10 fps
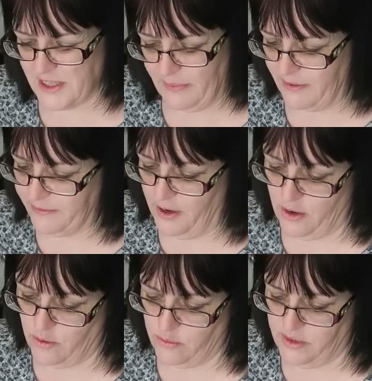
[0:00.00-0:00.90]
to my
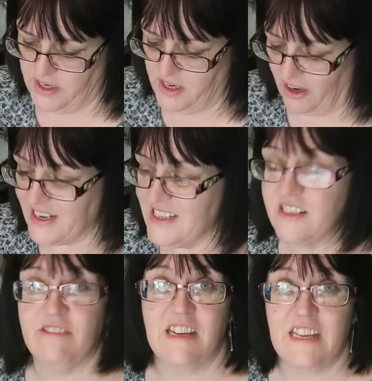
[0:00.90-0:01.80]
phone, 9
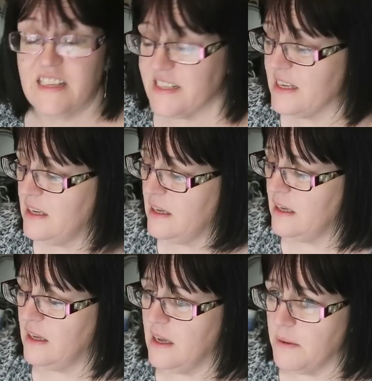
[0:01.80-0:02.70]
degrees,
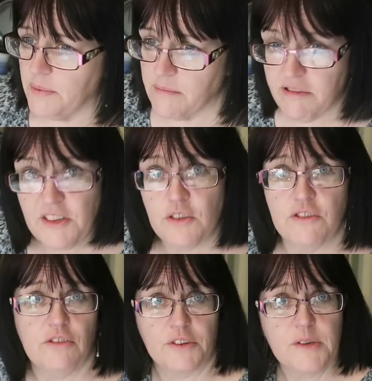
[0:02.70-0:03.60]
but I'm pretty sure
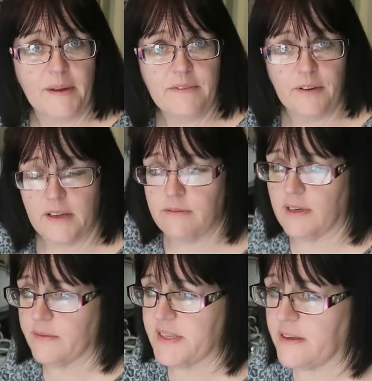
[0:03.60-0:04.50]
it dropped to about 5 while I was